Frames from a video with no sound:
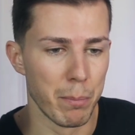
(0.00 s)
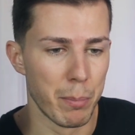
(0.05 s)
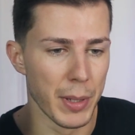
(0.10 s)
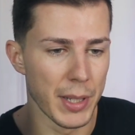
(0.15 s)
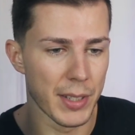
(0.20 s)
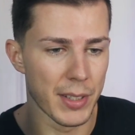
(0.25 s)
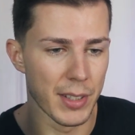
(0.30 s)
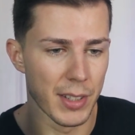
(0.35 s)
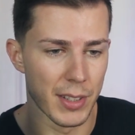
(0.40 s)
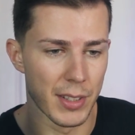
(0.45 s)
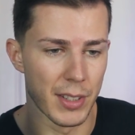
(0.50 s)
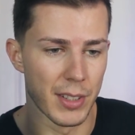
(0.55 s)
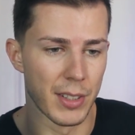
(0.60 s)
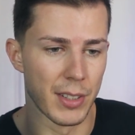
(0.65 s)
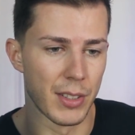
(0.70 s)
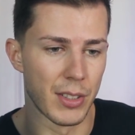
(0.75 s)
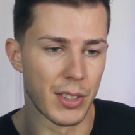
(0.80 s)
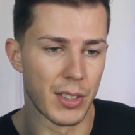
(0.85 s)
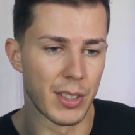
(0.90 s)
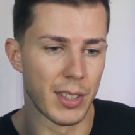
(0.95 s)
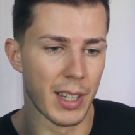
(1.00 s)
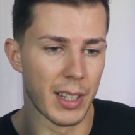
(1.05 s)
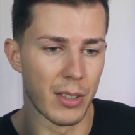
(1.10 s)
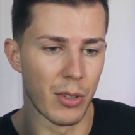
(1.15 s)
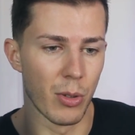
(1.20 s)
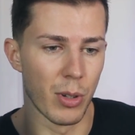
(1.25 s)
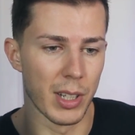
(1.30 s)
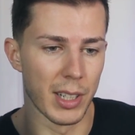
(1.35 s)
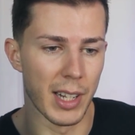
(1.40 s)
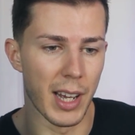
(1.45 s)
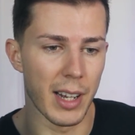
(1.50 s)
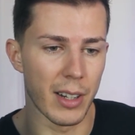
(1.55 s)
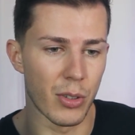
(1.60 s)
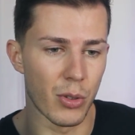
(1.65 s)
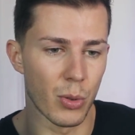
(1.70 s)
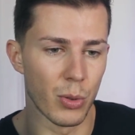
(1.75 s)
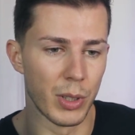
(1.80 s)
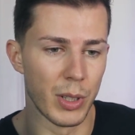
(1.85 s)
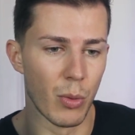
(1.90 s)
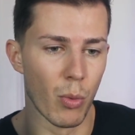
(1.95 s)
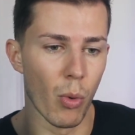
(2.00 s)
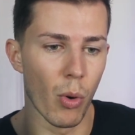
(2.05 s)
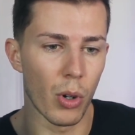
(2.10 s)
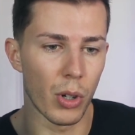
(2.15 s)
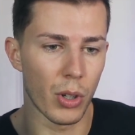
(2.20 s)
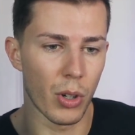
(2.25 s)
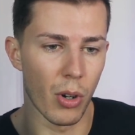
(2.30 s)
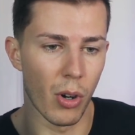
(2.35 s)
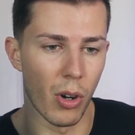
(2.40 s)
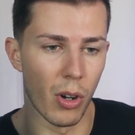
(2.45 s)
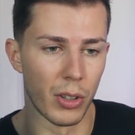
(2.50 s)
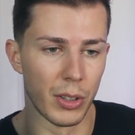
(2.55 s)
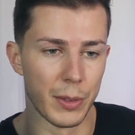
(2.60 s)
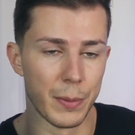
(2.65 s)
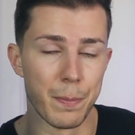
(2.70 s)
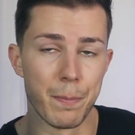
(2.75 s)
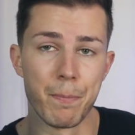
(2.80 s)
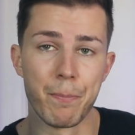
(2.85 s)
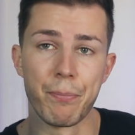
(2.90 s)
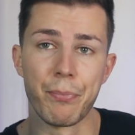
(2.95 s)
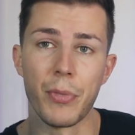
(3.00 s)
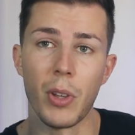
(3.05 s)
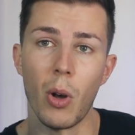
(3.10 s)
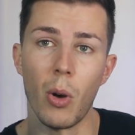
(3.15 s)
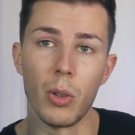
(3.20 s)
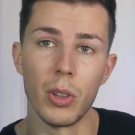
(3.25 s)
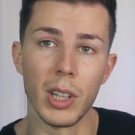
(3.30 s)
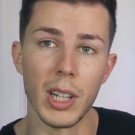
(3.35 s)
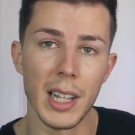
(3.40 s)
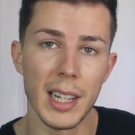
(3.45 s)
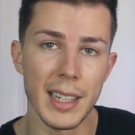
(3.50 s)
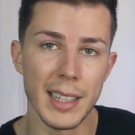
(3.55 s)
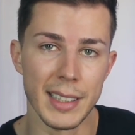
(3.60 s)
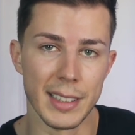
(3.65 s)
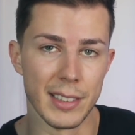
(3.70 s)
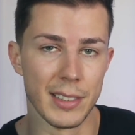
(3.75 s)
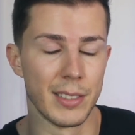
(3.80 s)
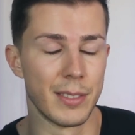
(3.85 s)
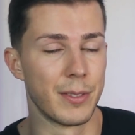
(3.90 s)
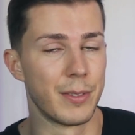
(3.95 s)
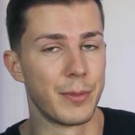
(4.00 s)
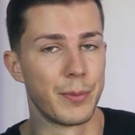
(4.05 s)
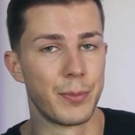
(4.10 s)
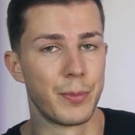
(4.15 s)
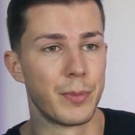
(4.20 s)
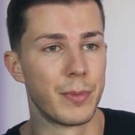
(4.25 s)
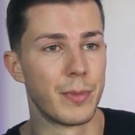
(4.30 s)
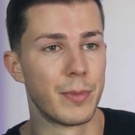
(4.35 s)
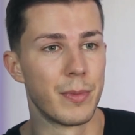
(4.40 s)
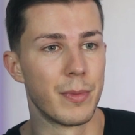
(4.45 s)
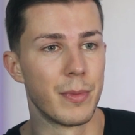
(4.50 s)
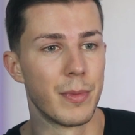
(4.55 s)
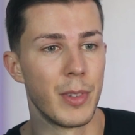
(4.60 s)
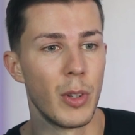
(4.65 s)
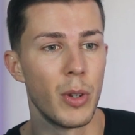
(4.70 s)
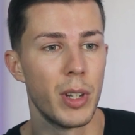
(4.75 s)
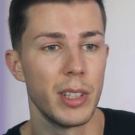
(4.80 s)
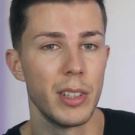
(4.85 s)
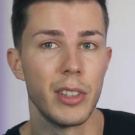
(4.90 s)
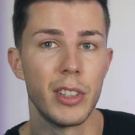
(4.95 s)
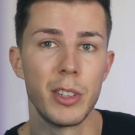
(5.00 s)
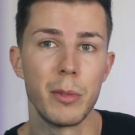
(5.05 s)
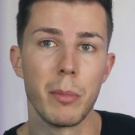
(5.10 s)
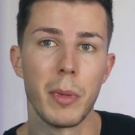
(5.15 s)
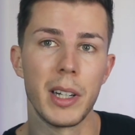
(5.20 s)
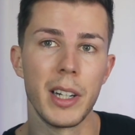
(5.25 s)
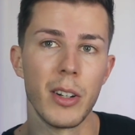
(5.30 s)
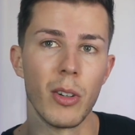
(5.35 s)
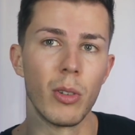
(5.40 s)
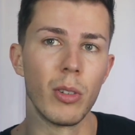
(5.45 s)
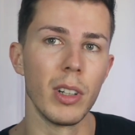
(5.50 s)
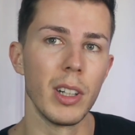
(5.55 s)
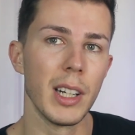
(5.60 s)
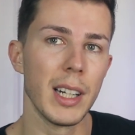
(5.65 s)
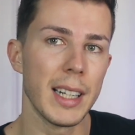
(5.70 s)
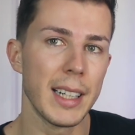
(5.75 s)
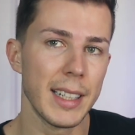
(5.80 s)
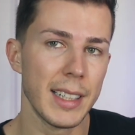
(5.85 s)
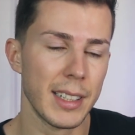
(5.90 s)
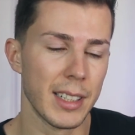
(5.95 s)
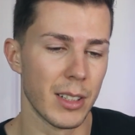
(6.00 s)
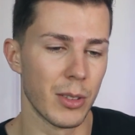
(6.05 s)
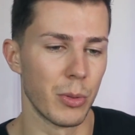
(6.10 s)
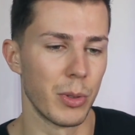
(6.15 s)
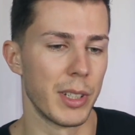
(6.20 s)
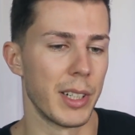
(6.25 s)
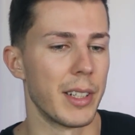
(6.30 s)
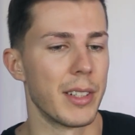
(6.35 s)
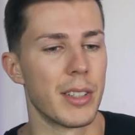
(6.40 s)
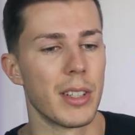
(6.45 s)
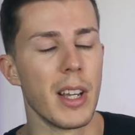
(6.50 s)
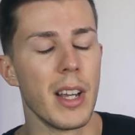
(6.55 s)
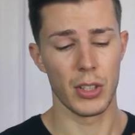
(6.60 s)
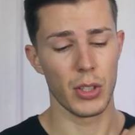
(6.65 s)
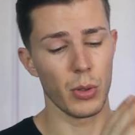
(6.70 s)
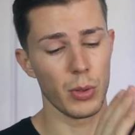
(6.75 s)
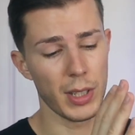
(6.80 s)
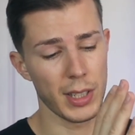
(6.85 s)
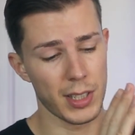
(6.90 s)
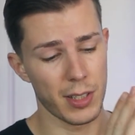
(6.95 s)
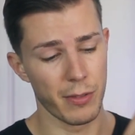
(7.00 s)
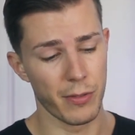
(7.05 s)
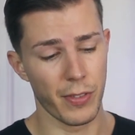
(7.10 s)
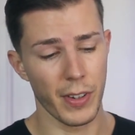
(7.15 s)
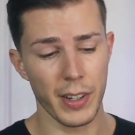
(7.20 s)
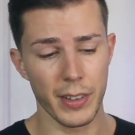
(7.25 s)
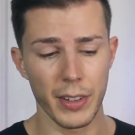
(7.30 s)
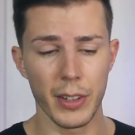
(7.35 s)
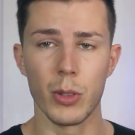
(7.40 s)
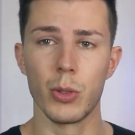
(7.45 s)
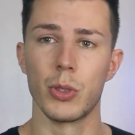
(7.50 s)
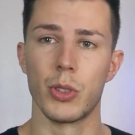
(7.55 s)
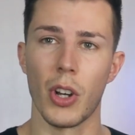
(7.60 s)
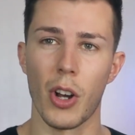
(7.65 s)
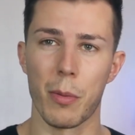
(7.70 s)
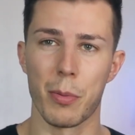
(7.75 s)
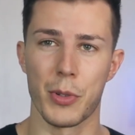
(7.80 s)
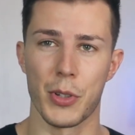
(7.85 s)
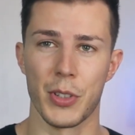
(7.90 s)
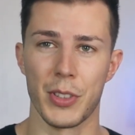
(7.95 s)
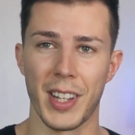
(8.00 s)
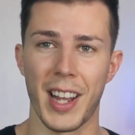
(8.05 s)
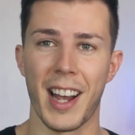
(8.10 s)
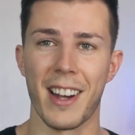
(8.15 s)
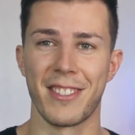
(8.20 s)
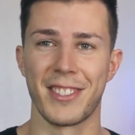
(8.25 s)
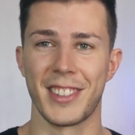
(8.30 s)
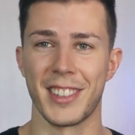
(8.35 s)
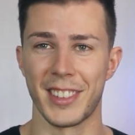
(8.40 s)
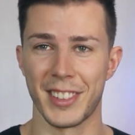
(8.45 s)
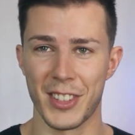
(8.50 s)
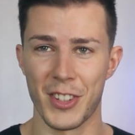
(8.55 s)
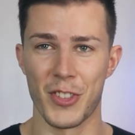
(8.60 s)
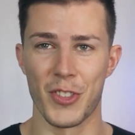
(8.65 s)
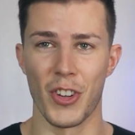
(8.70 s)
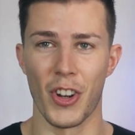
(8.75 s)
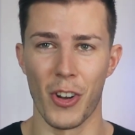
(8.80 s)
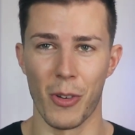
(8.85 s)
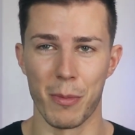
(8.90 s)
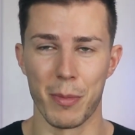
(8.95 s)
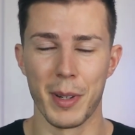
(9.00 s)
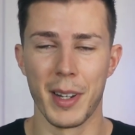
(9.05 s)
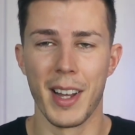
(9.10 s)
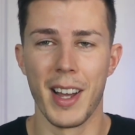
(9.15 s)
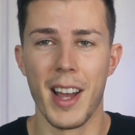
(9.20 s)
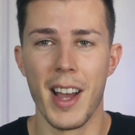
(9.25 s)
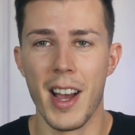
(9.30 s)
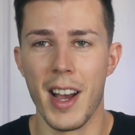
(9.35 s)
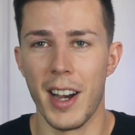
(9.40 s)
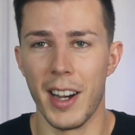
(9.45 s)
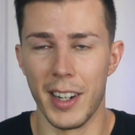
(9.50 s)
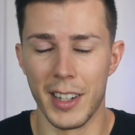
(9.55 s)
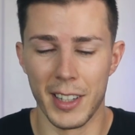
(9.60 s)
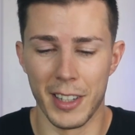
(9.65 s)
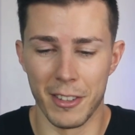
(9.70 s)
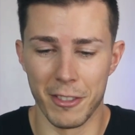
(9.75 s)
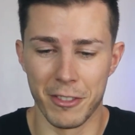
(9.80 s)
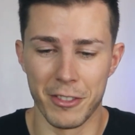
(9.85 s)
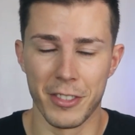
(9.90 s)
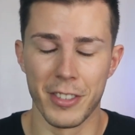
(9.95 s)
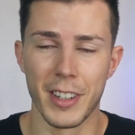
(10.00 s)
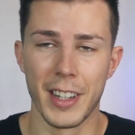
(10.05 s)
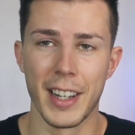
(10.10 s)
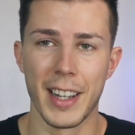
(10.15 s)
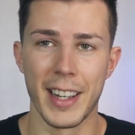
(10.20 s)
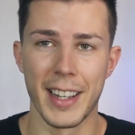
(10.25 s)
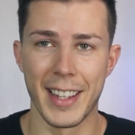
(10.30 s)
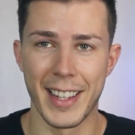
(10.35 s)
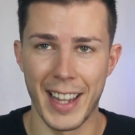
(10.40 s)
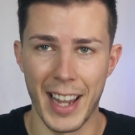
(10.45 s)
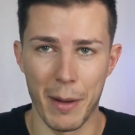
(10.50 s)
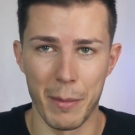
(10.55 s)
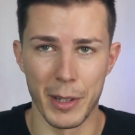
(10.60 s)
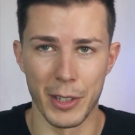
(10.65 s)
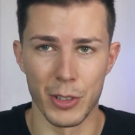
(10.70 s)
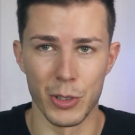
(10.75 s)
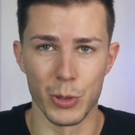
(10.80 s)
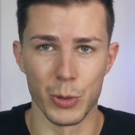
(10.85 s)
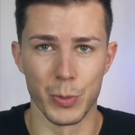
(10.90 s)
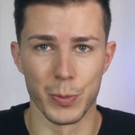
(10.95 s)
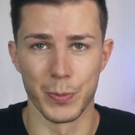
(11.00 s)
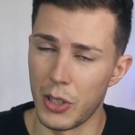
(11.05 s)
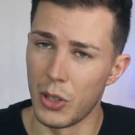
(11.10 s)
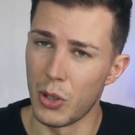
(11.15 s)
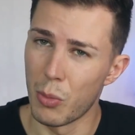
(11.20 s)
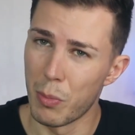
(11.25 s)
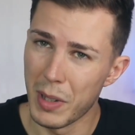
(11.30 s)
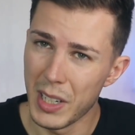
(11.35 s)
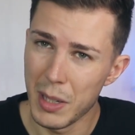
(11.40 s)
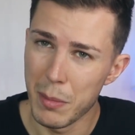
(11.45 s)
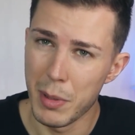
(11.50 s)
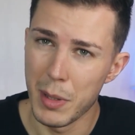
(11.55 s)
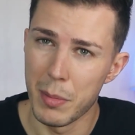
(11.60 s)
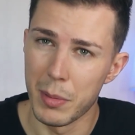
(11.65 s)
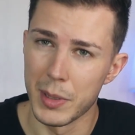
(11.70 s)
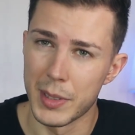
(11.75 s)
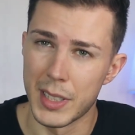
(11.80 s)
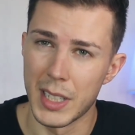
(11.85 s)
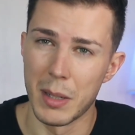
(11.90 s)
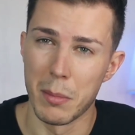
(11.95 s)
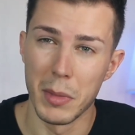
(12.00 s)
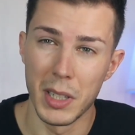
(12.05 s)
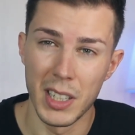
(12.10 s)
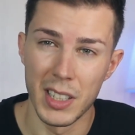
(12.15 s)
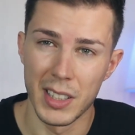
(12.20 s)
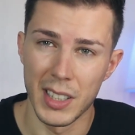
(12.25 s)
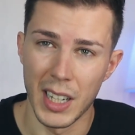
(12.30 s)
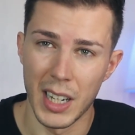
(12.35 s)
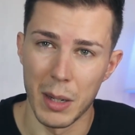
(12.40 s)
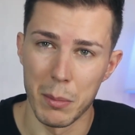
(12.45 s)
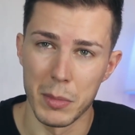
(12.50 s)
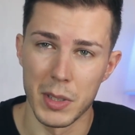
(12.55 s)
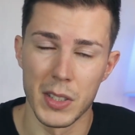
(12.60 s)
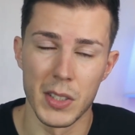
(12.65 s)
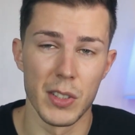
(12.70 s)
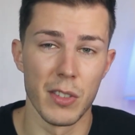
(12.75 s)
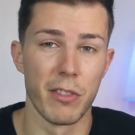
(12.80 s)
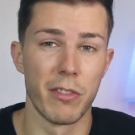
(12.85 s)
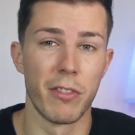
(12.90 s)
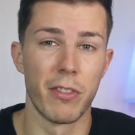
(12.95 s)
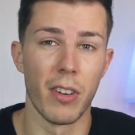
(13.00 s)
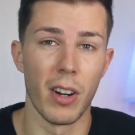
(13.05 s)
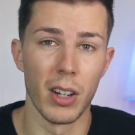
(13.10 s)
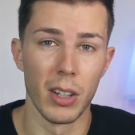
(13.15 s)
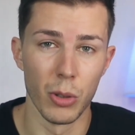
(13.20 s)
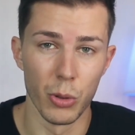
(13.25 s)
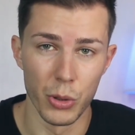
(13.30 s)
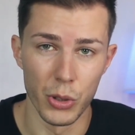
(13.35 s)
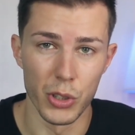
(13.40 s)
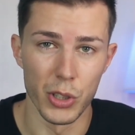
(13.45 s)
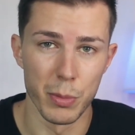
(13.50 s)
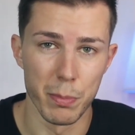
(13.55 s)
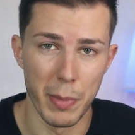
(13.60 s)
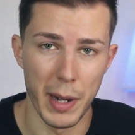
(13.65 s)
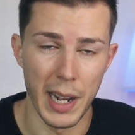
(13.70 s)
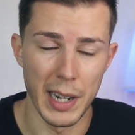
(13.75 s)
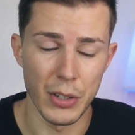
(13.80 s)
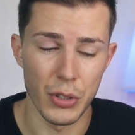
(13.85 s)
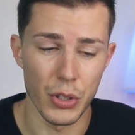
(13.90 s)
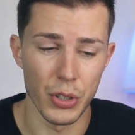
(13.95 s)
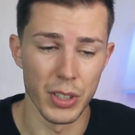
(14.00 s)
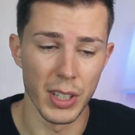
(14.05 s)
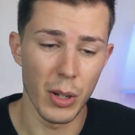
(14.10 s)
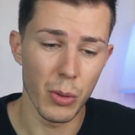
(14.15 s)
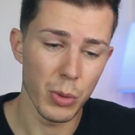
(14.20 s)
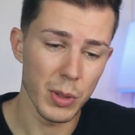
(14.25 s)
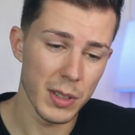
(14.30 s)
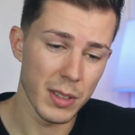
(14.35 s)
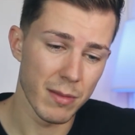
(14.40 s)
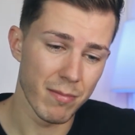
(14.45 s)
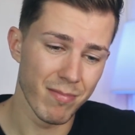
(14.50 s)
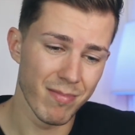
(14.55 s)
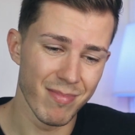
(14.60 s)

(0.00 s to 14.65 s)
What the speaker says: businesses that you can actually work on online. You can earn money online nowadays. So that's a very good option after the job of cabin crew. You know, many people say many times, follow your passion. I would